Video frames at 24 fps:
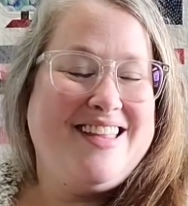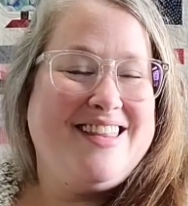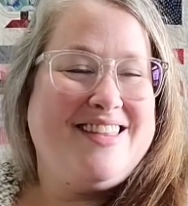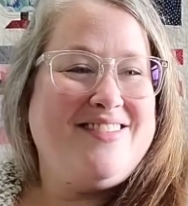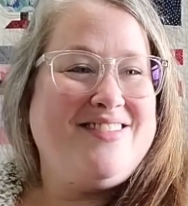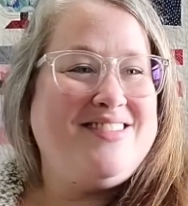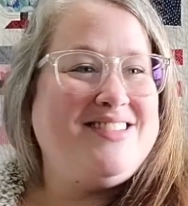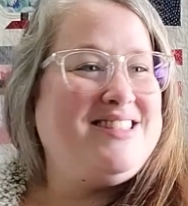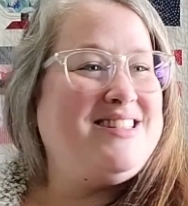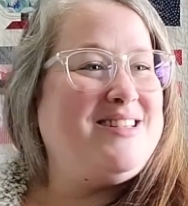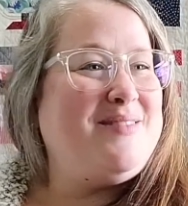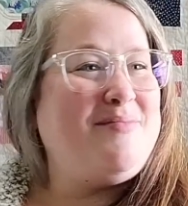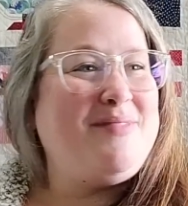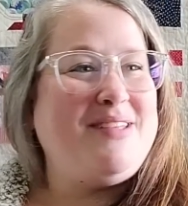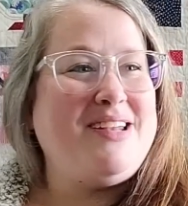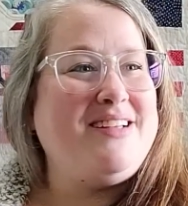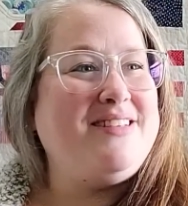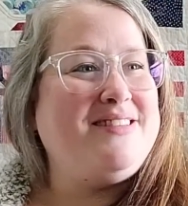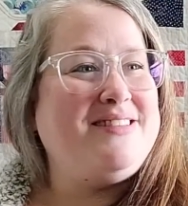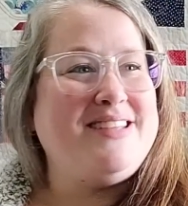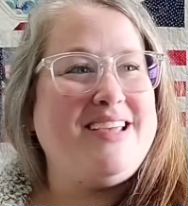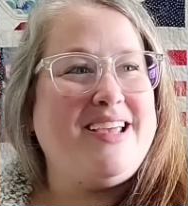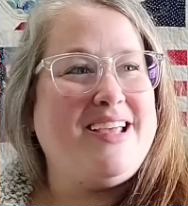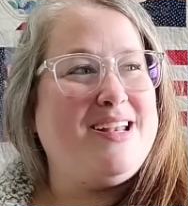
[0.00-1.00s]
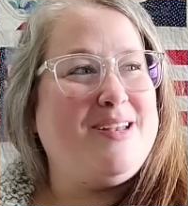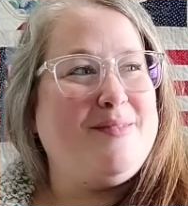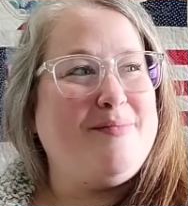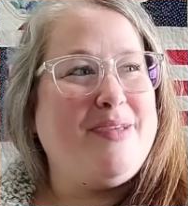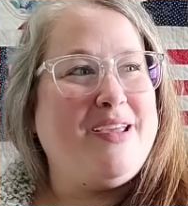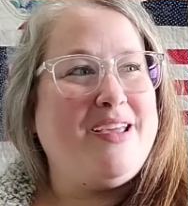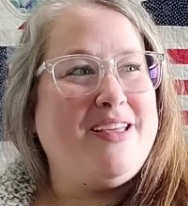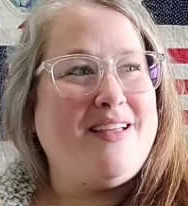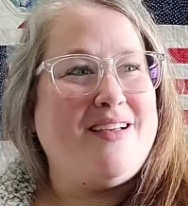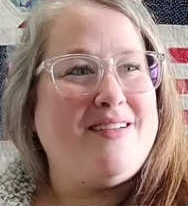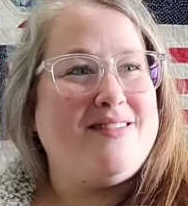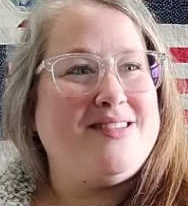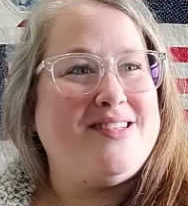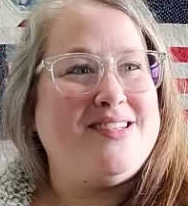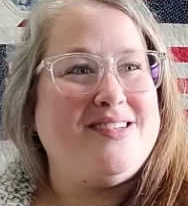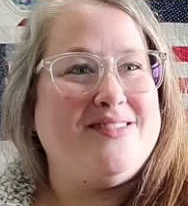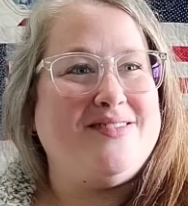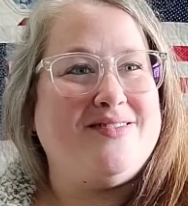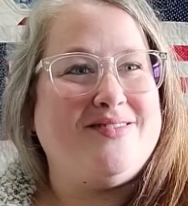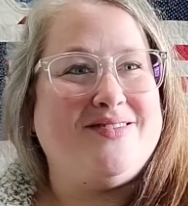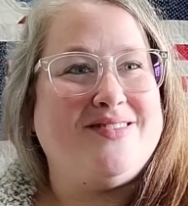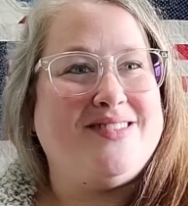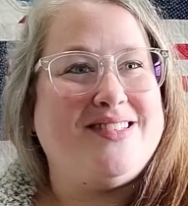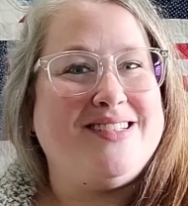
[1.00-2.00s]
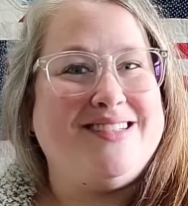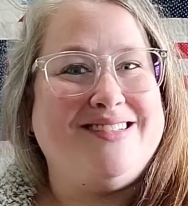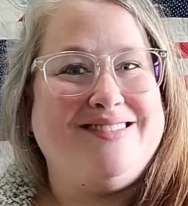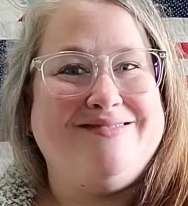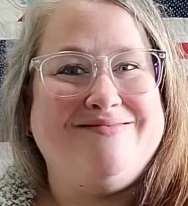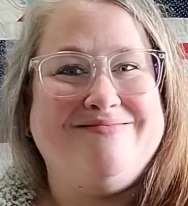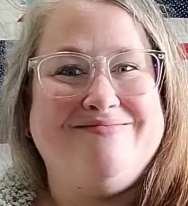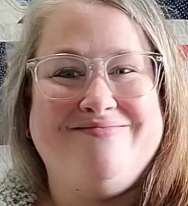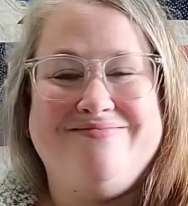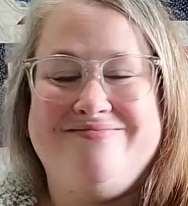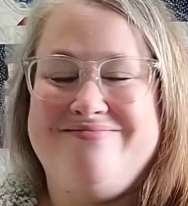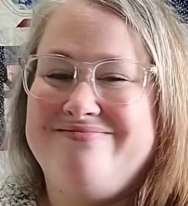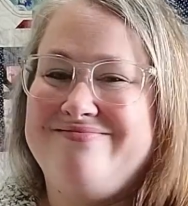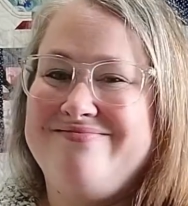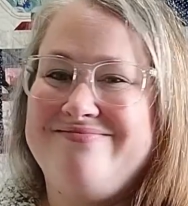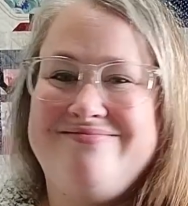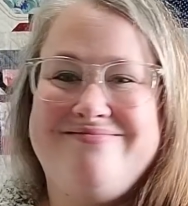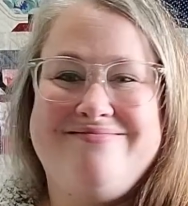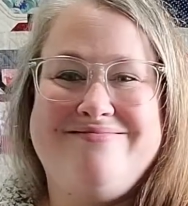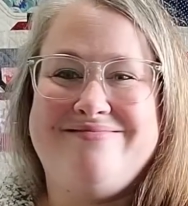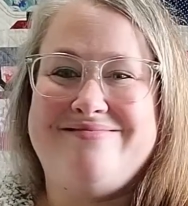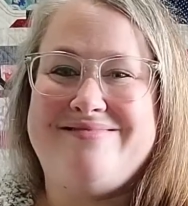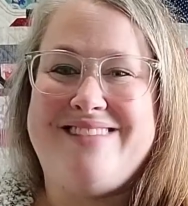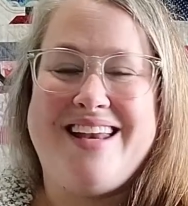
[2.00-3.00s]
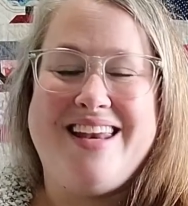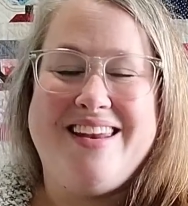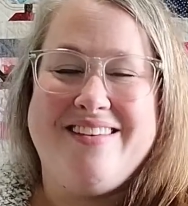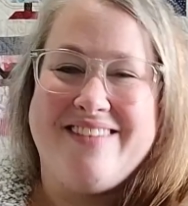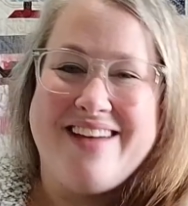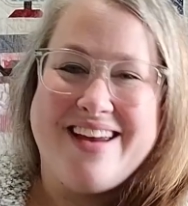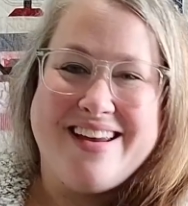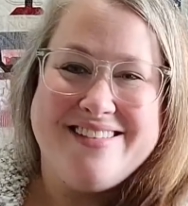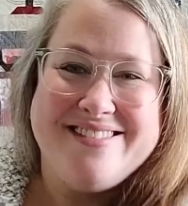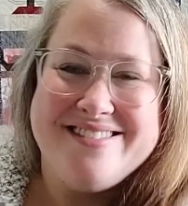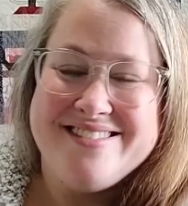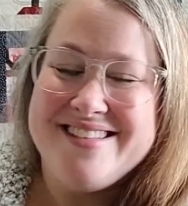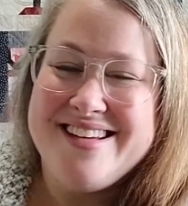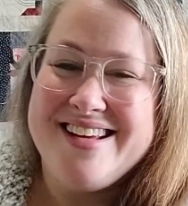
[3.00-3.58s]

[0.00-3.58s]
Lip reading: There's something else I had to mail out too. So anyway,